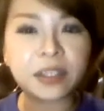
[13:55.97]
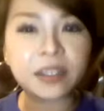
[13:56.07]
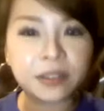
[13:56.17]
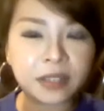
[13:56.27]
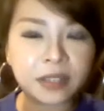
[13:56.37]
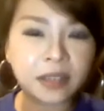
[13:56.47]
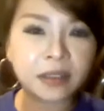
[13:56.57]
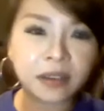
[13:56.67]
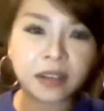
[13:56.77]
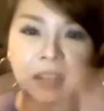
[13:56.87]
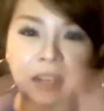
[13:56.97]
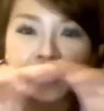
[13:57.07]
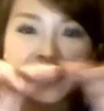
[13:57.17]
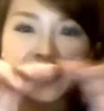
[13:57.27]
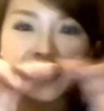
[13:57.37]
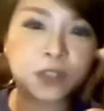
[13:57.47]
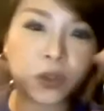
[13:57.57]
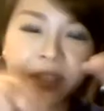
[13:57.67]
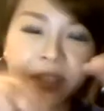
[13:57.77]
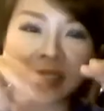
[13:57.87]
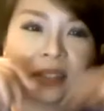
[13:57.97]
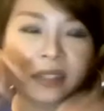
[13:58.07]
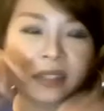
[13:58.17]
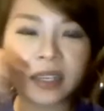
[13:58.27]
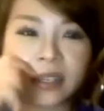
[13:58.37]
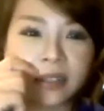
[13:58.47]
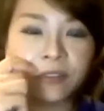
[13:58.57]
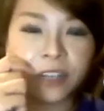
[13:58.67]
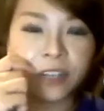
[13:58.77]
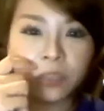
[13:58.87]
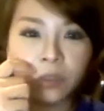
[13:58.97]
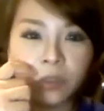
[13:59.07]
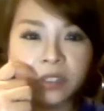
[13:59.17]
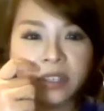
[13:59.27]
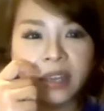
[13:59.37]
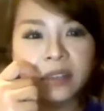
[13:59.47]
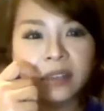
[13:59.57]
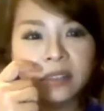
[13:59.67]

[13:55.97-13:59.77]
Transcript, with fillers: using the karif jointed in fresh water yet?